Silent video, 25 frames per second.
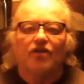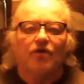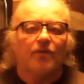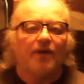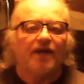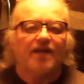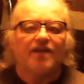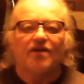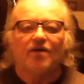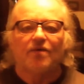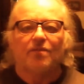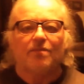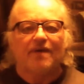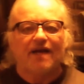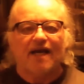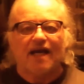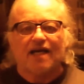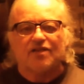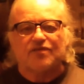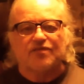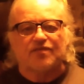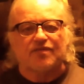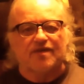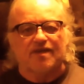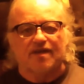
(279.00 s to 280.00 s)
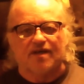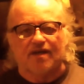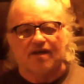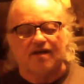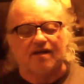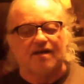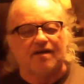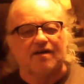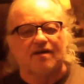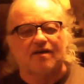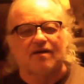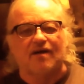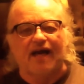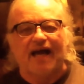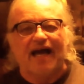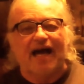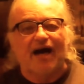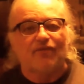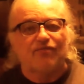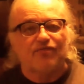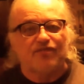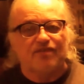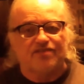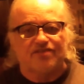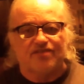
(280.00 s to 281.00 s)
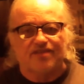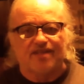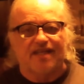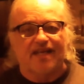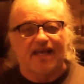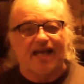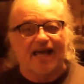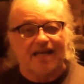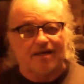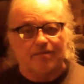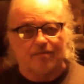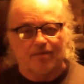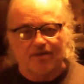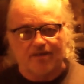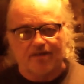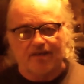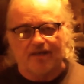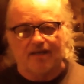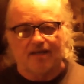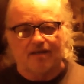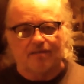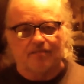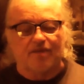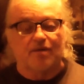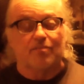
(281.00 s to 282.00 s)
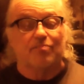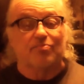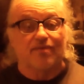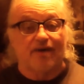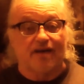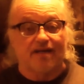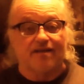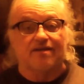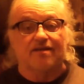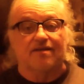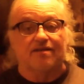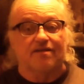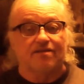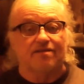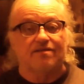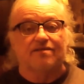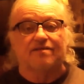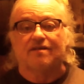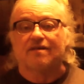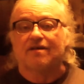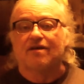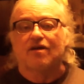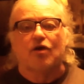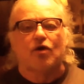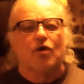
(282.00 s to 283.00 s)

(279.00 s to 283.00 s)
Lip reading: You ain't no match for the alphas in the animal kingdom, the predators.